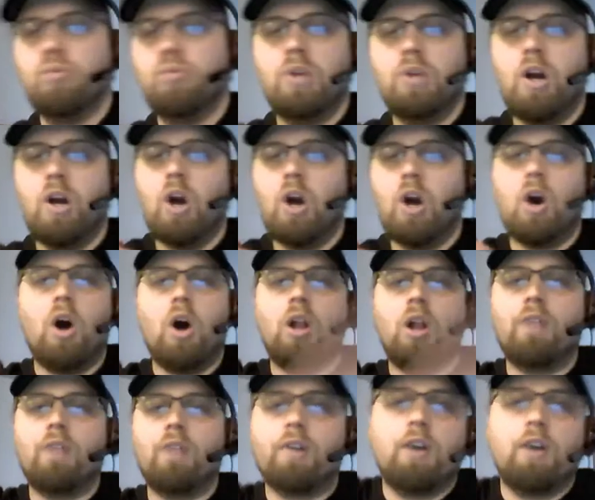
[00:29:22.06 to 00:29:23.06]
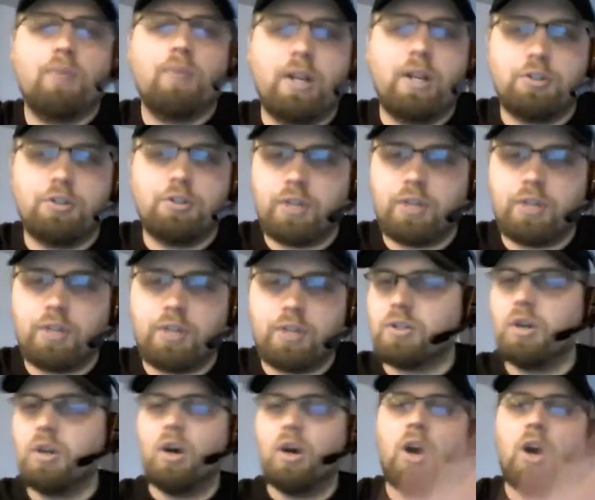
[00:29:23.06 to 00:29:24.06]
comes in. This
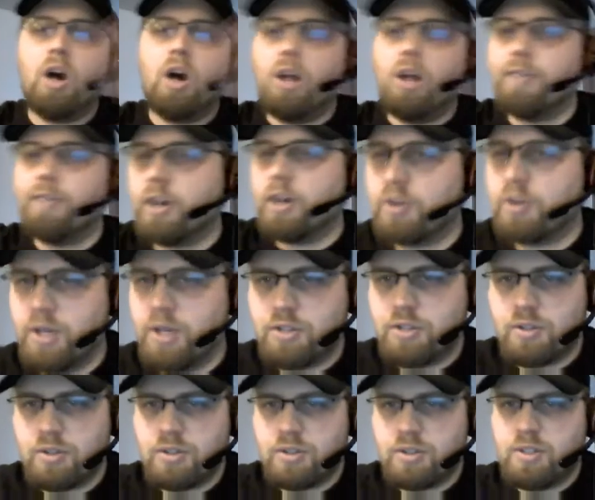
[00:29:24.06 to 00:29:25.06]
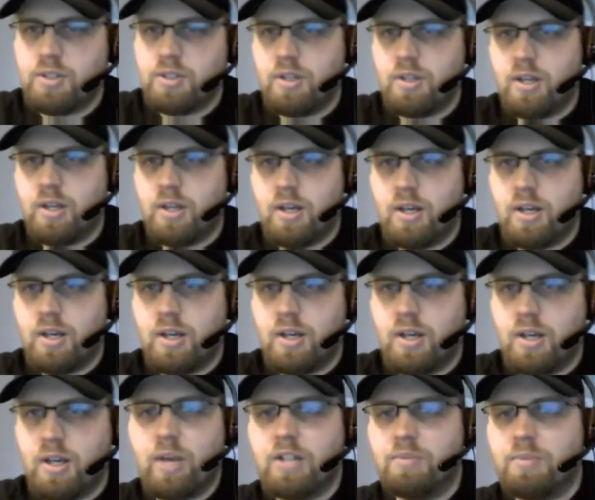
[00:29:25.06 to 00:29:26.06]
card is going to be the deck's all-star,
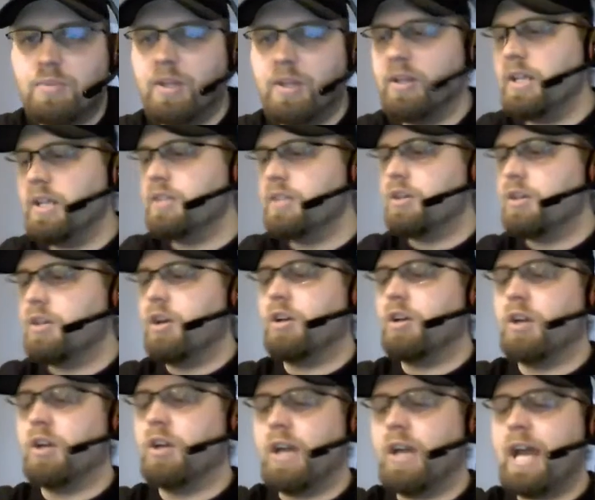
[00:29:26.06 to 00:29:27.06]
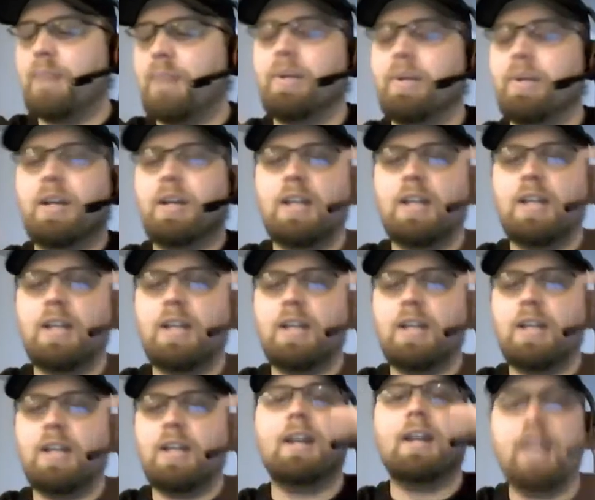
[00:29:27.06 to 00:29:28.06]
period. In fact,
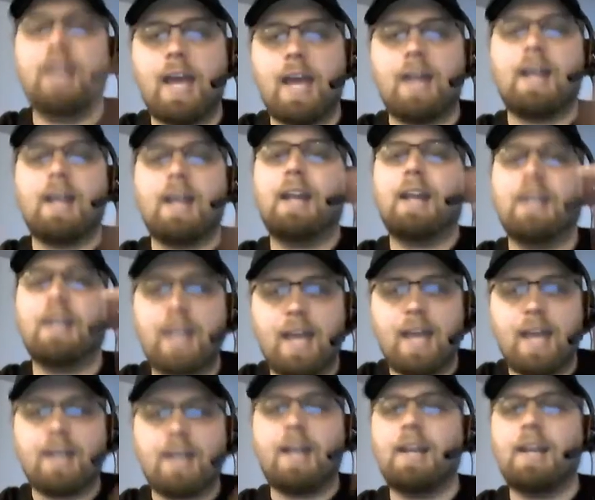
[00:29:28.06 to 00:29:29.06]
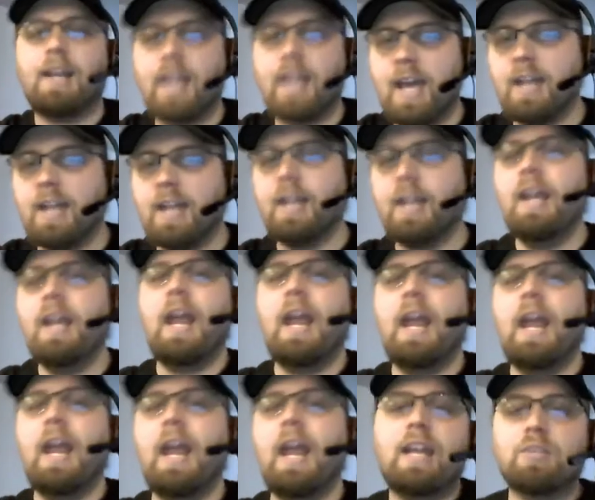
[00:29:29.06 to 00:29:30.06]
this deck is more about
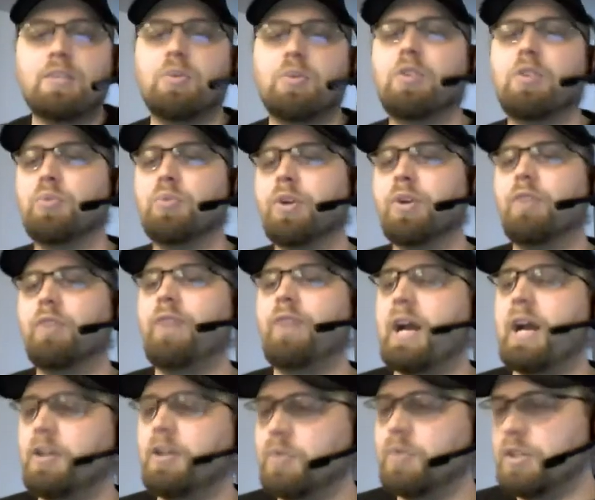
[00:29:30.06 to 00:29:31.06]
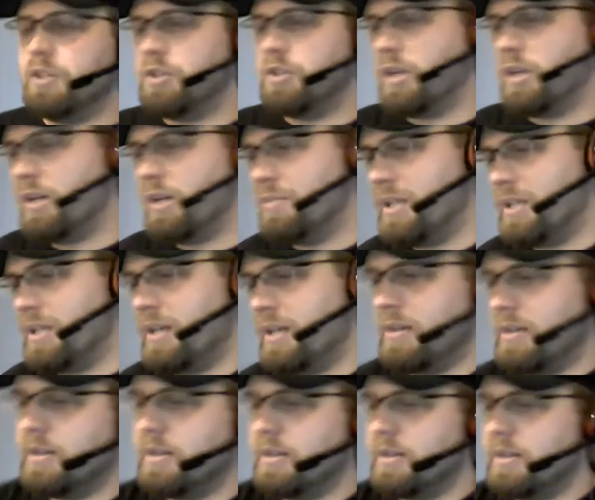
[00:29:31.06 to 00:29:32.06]
Pyrohemia
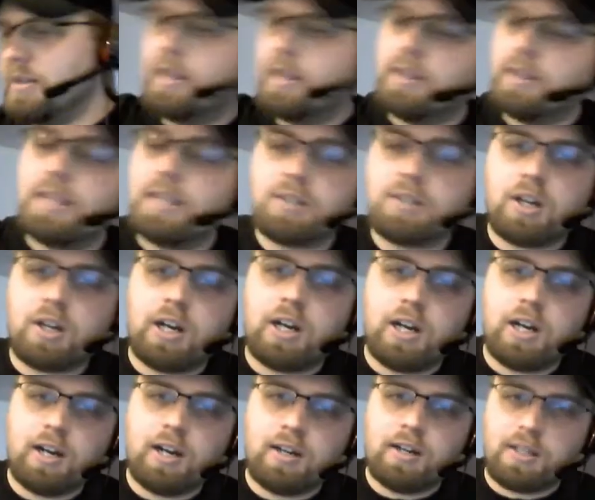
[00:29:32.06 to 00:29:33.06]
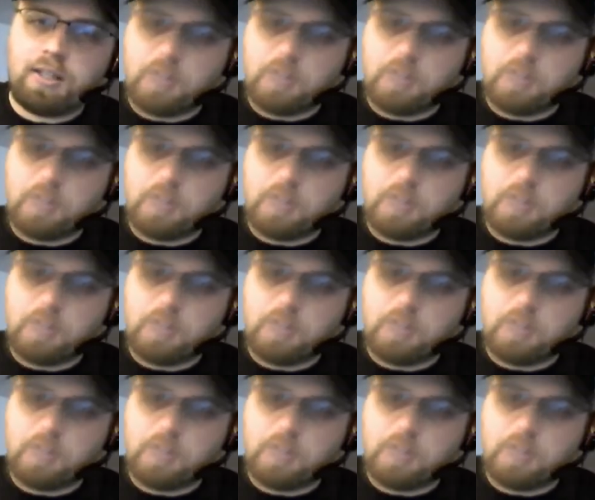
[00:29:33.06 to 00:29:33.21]
than it is about